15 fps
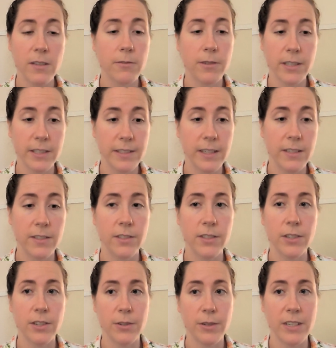organizations
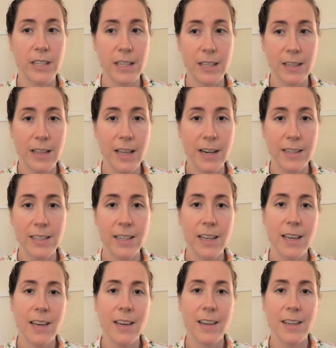are going to collect
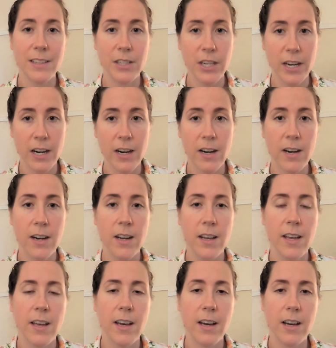and share.
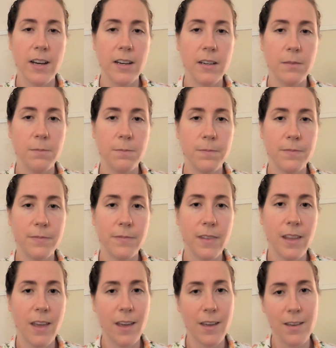
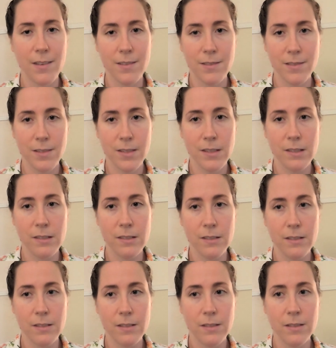And
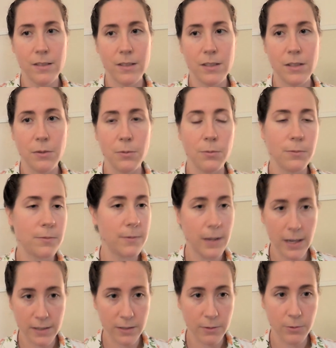so
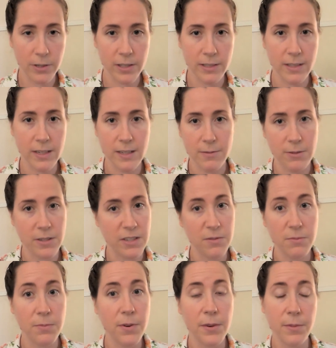as an organization,
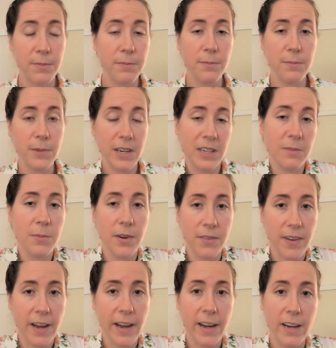we need to
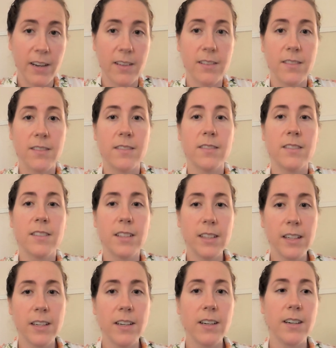provide
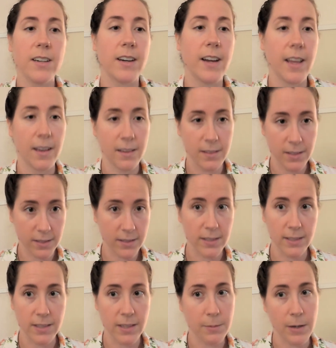clear and
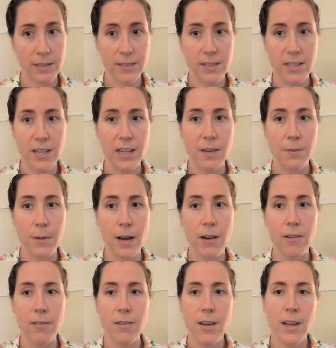consistent messaging
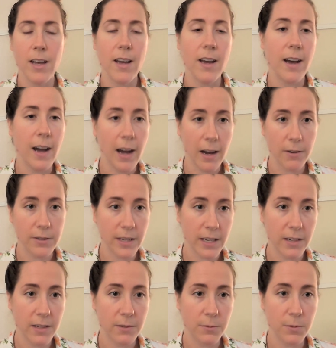about how
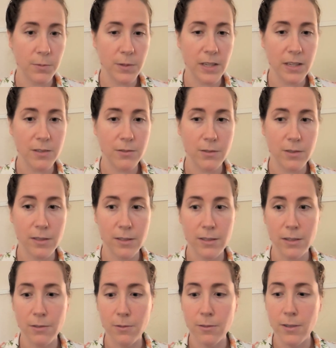data will be used.
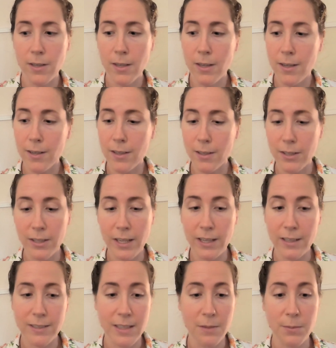So a good
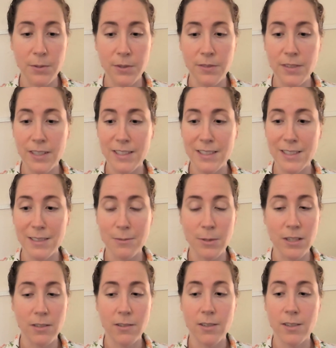example of this is
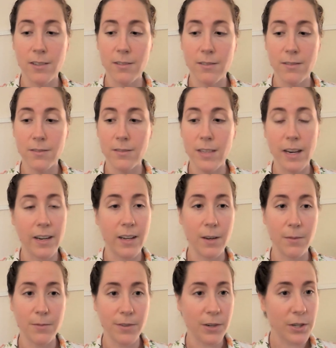when you're signing
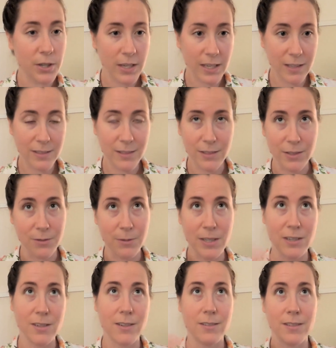up for cookies, or when
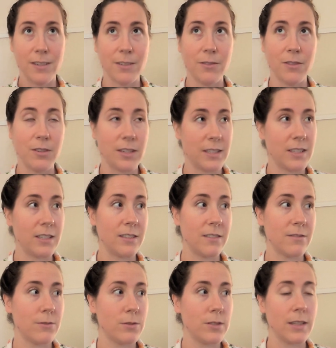you get to
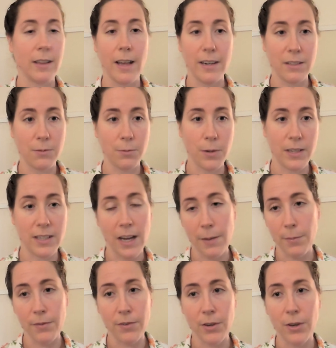select what
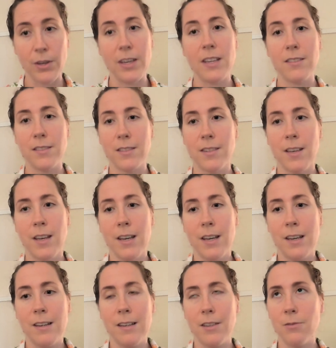type of cookies
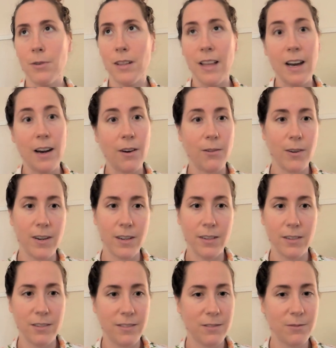you allow
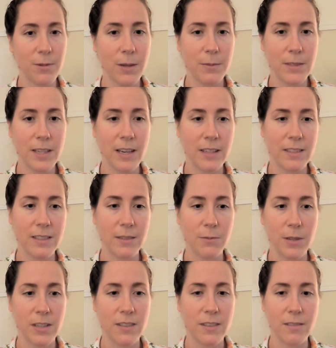on websites, and
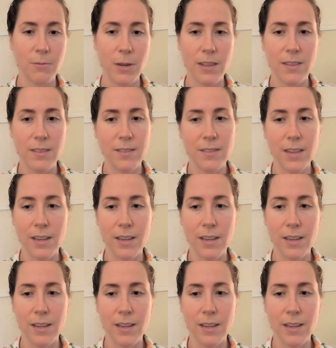what